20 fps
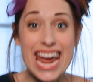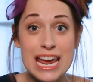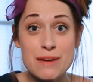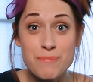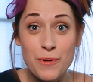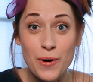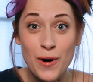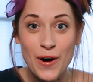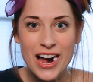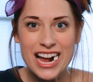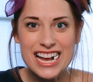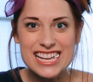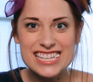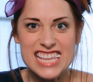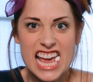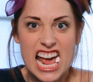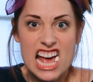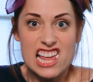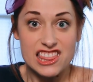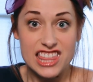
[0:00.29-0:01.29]

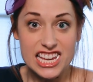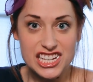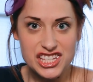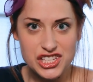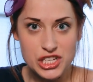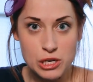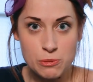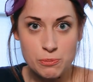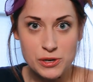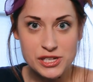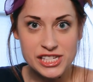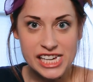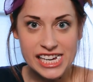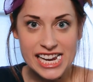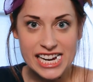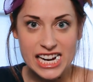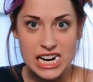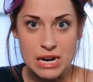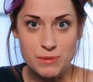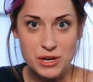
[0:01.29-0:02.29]
boys! This Super
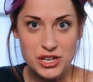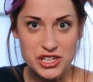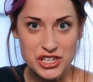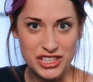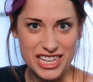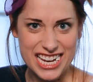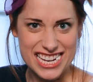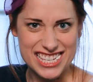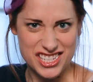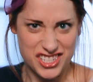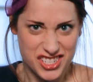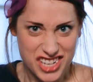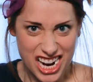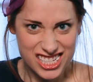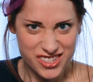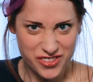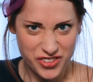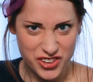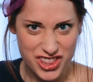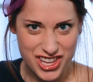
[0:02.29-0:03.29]
Sunday commercial is
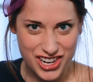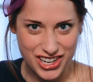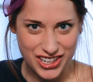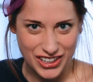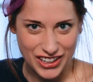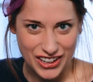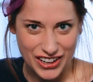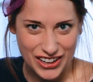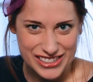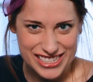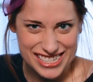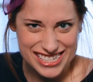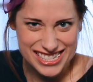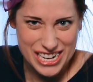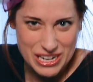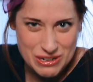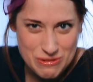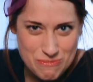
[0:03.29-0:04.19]
just for the girls, so